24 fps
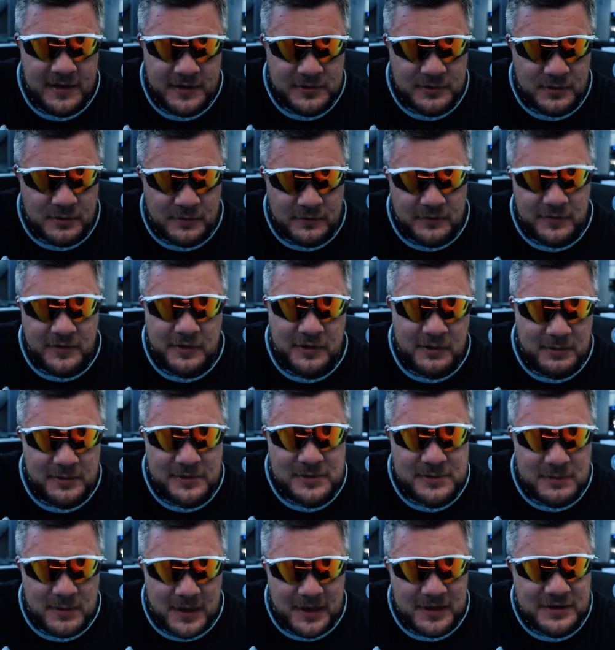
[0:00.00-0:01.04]
So hopefully you'll be
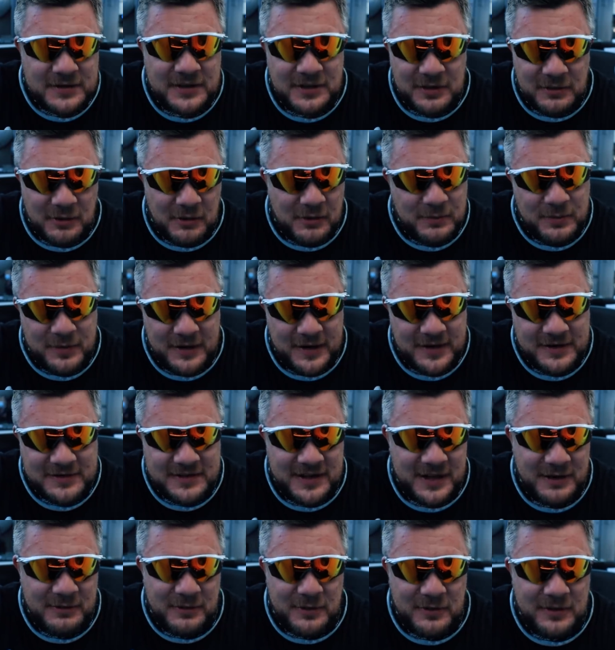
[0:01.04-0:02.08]
smashing the log press
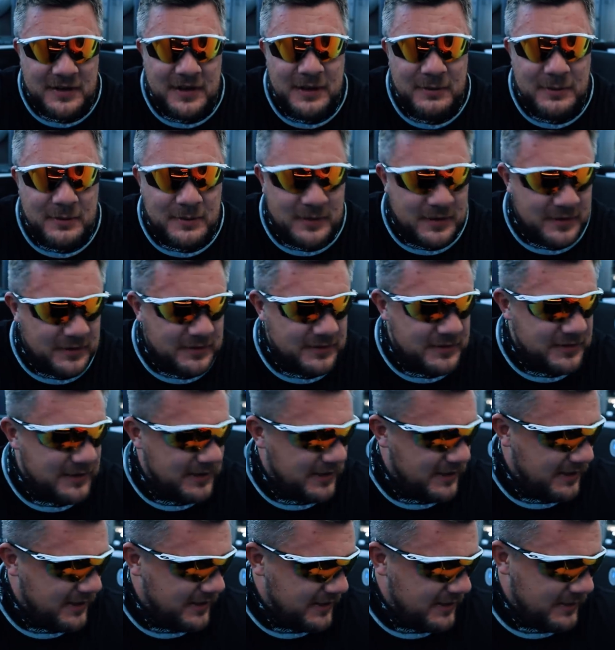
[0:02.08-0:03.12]
now all the time at Worlds.
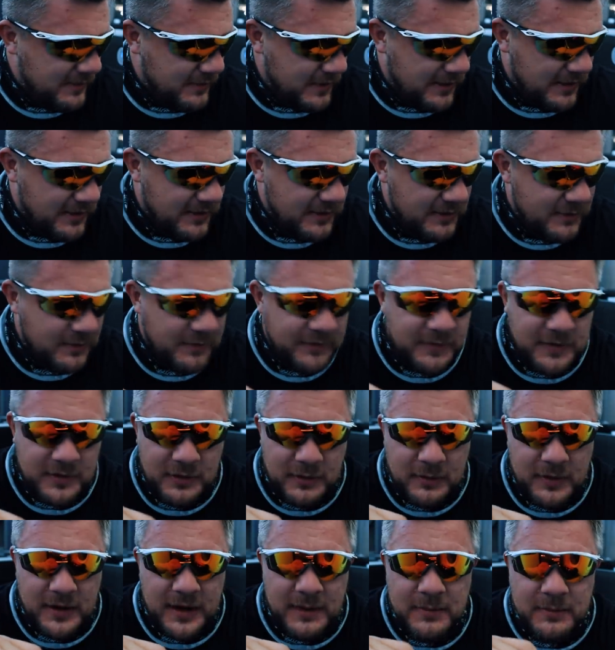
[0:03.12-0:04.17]
Well, hopefully
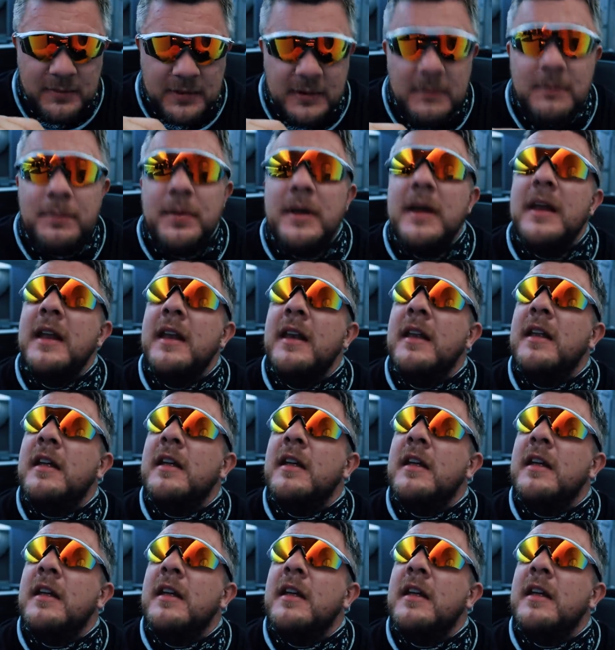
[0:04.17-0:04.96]
not when I'm competing.